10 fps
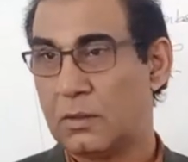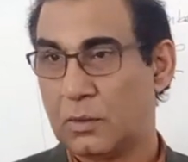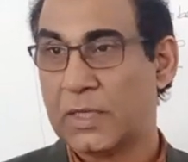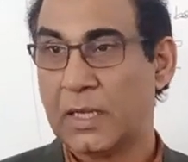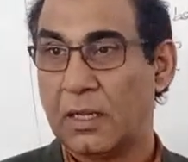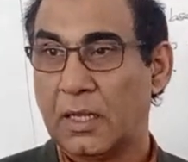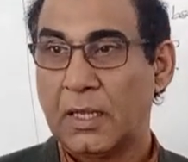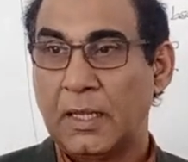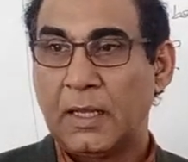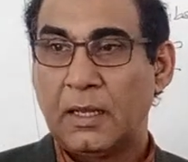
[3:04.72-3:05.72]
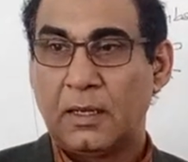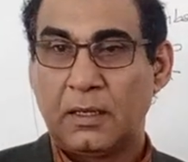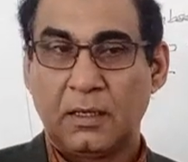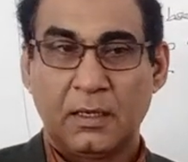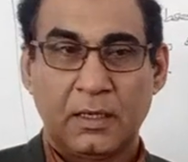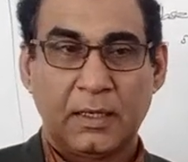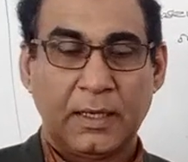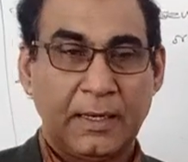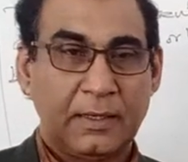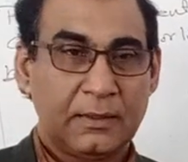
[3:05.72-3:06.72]
Okay,
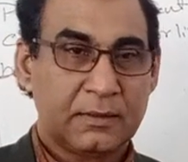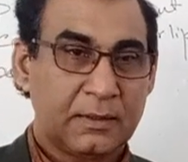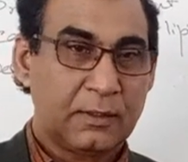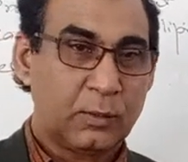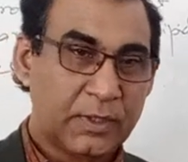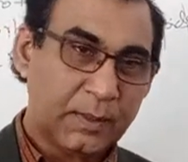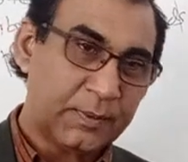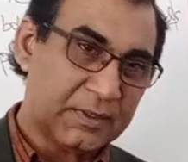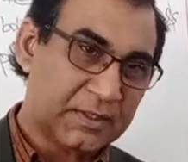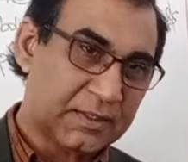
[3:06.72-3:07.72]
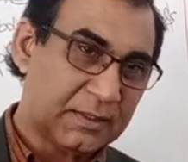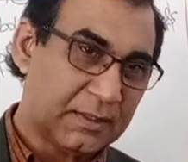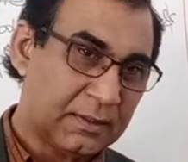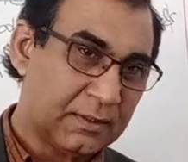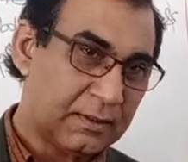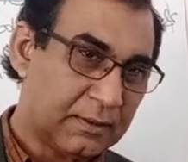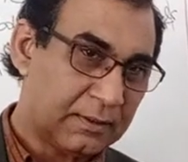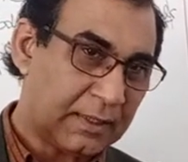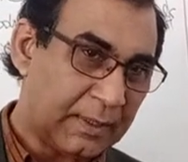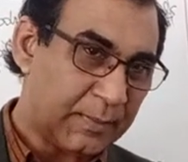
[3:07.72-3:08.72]
and what happens?
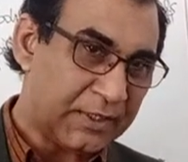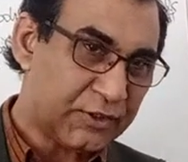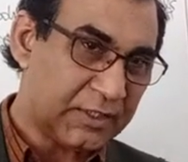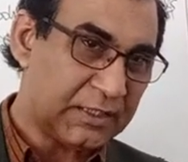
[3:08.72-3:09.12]
The emulsion